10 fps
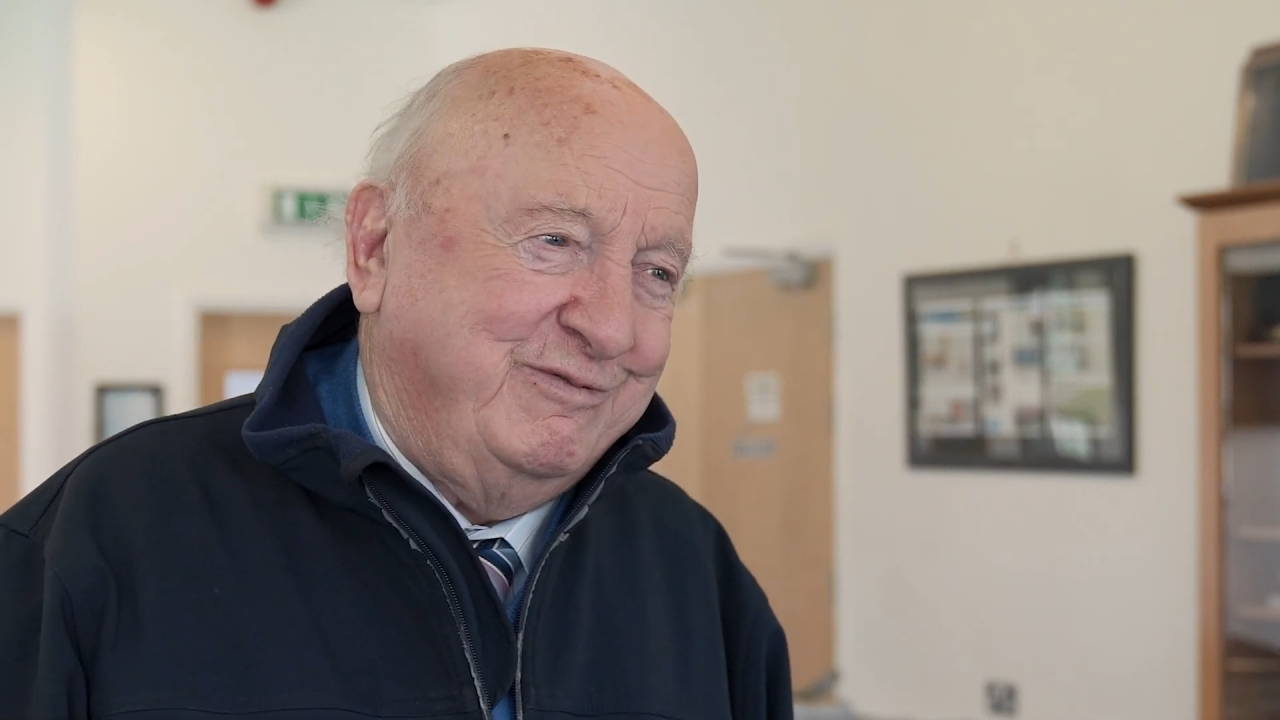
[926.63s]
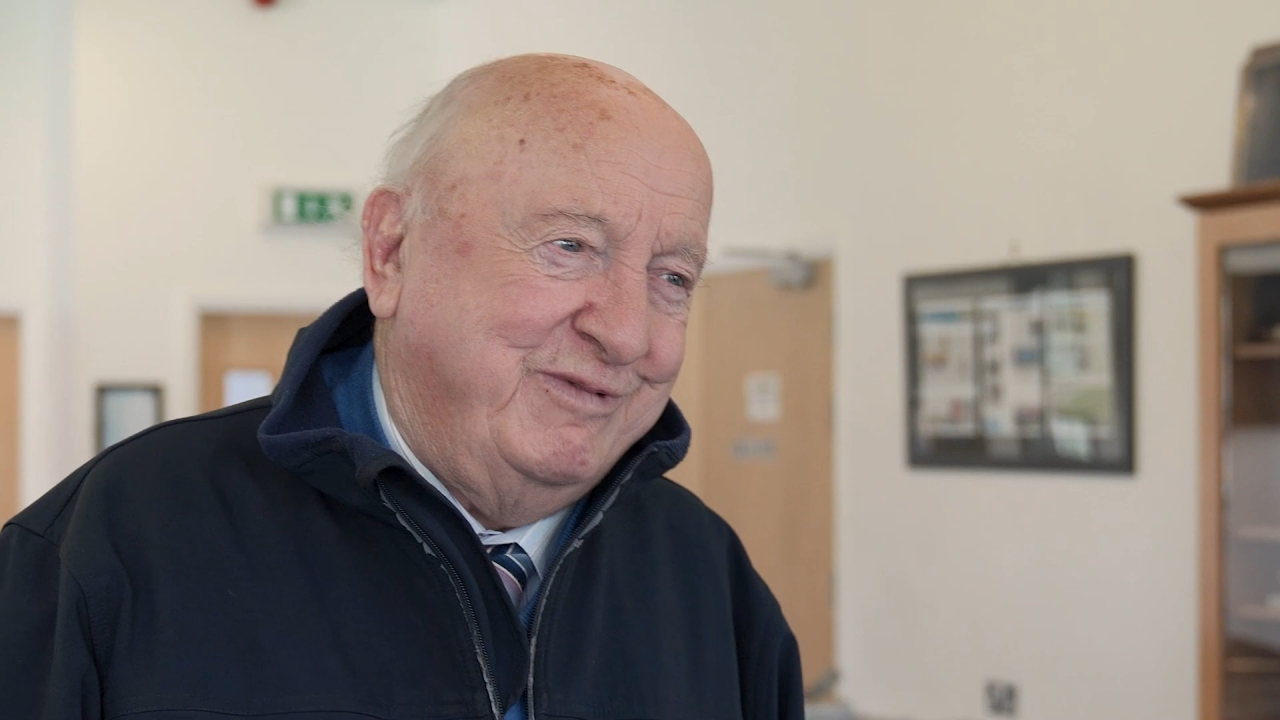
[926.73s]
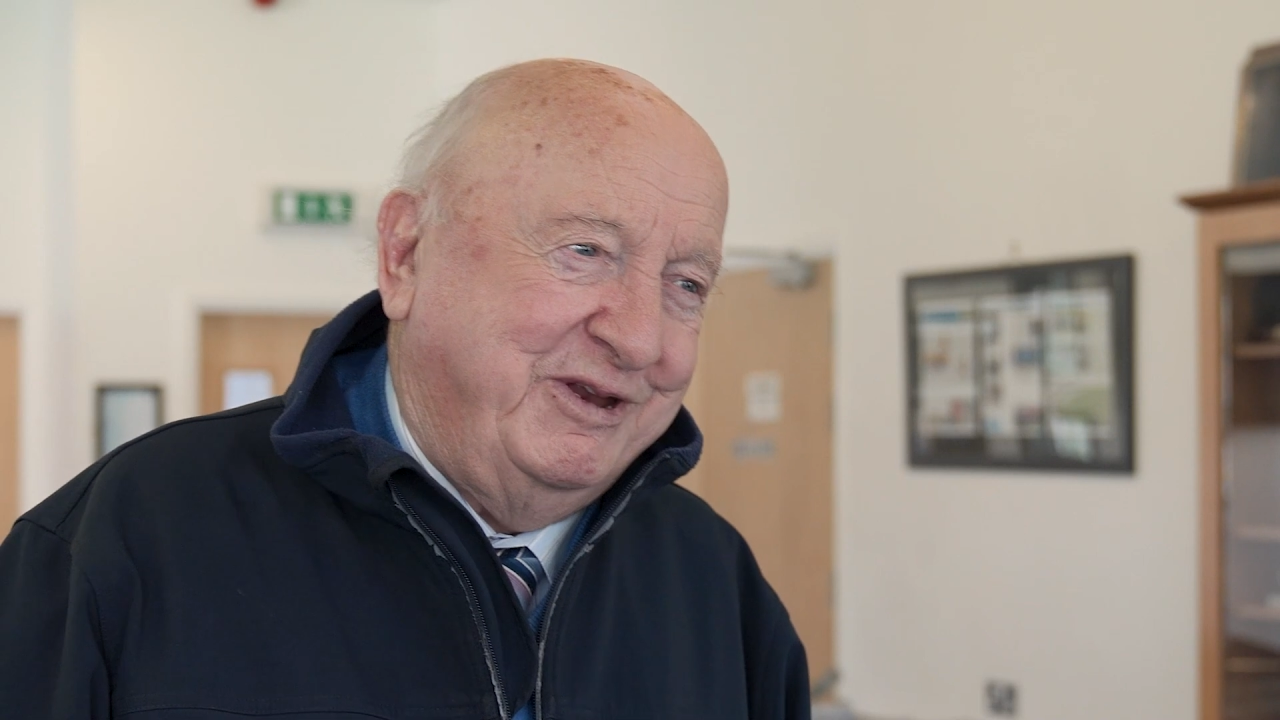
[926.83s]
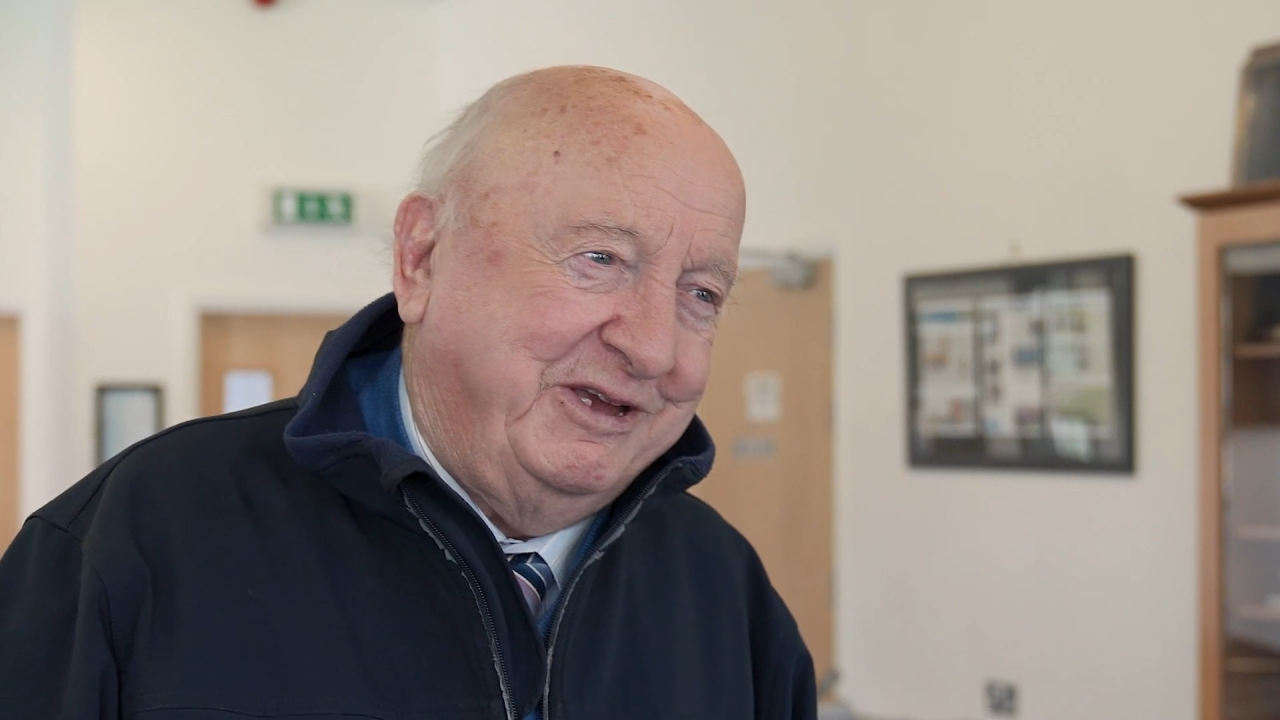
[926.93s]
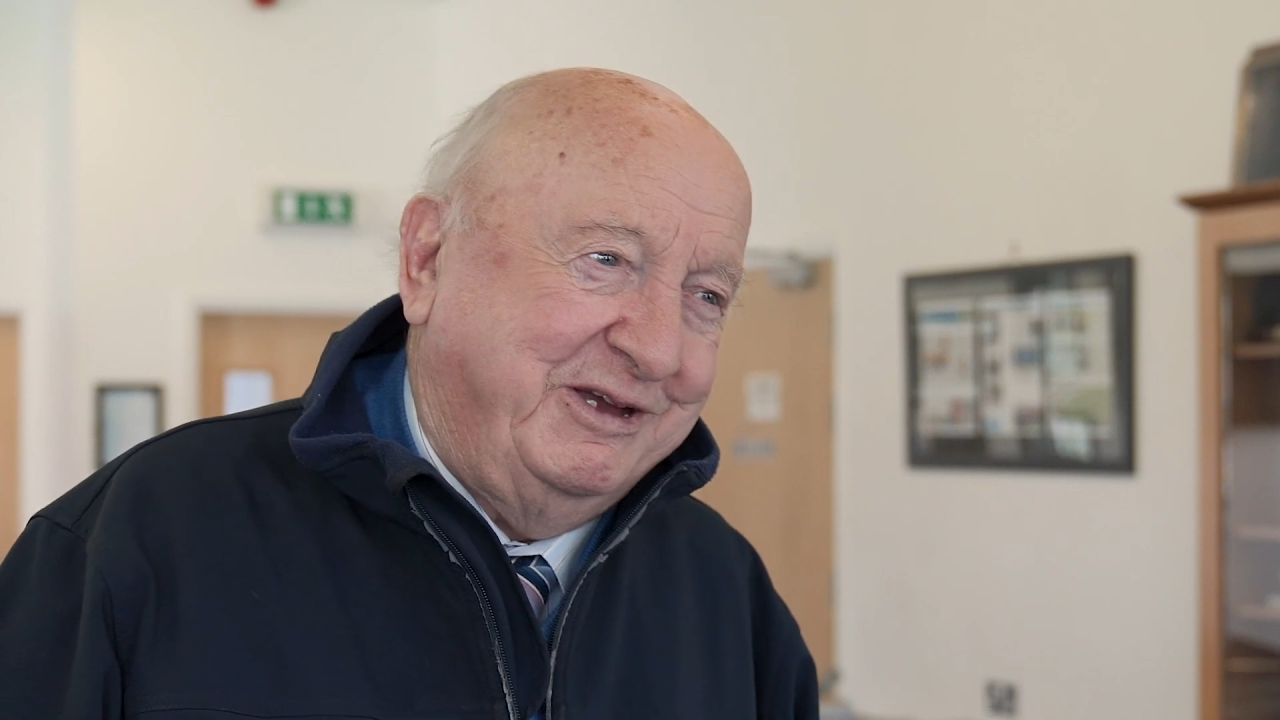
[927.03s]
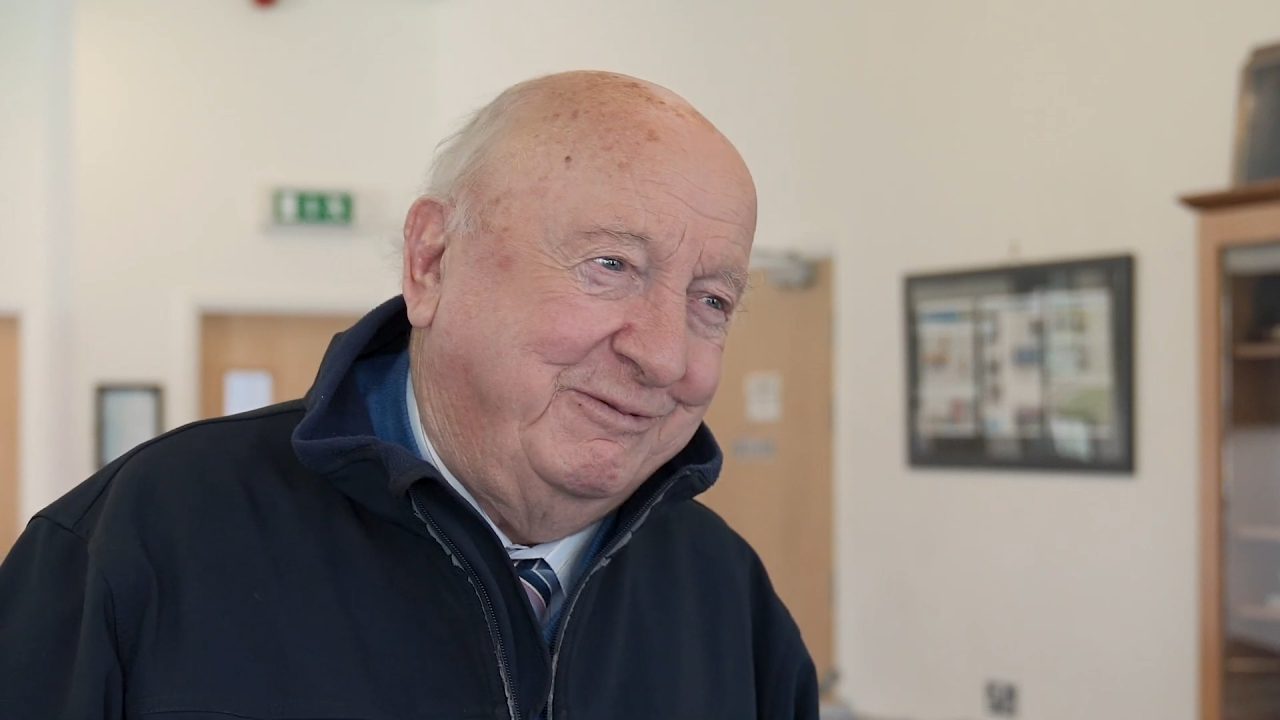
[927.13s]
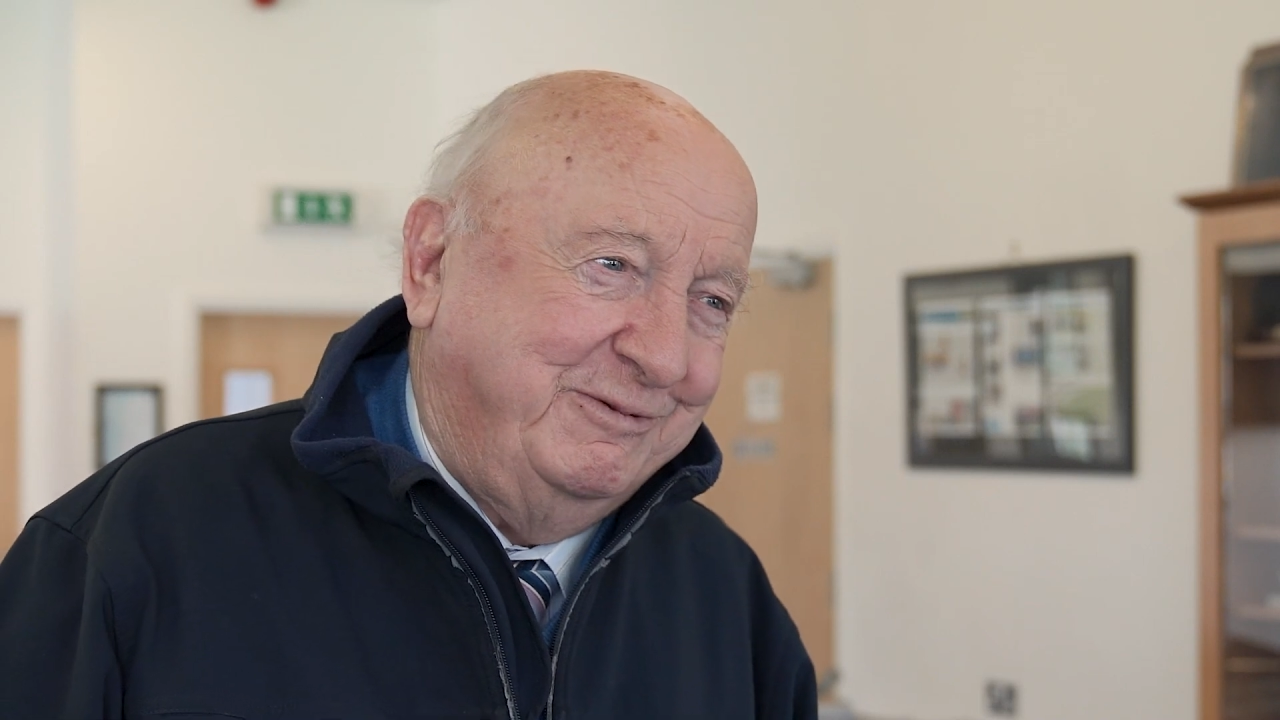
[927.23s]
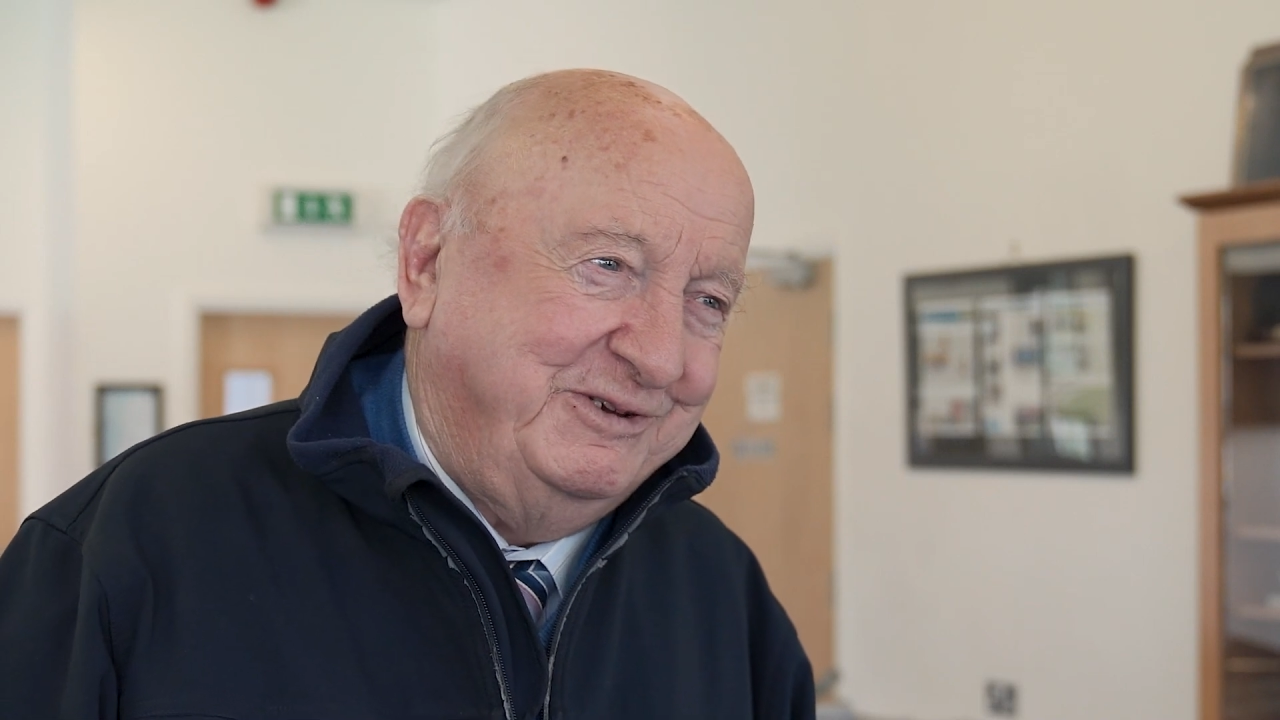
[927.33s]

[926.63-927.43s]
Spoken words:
America,